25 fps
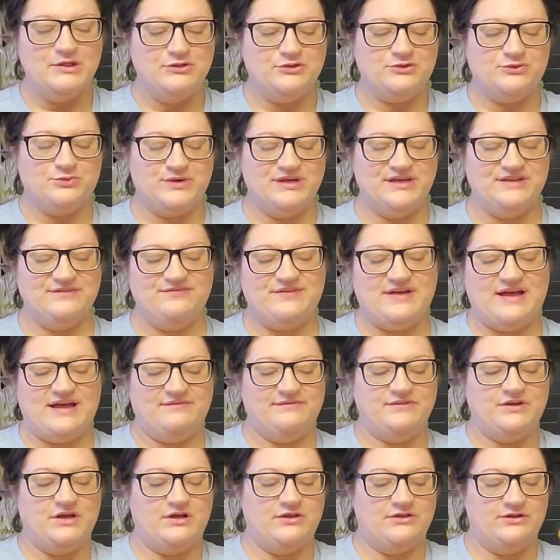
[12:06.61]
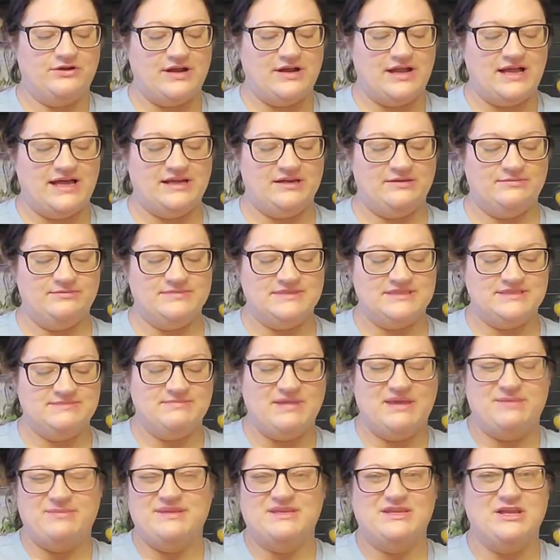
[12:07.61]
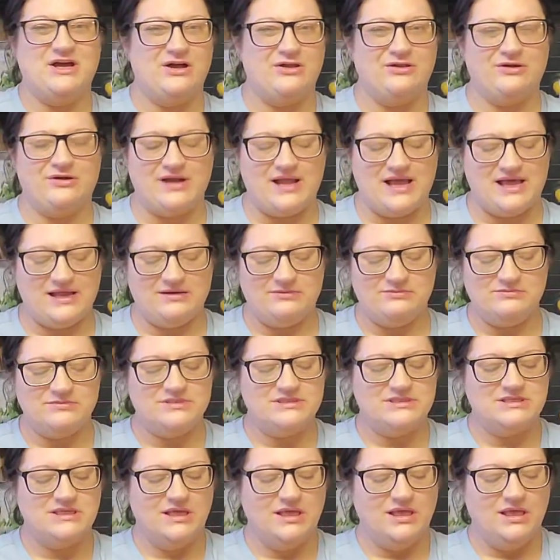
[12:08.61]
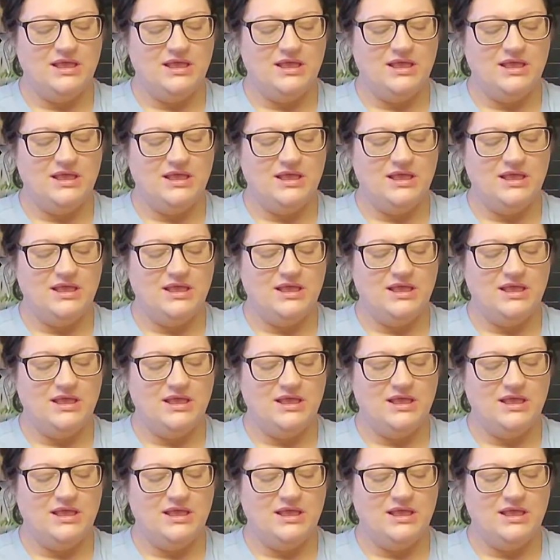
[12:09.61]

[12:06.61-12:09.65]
$3 to $5 items, maybe dollar items.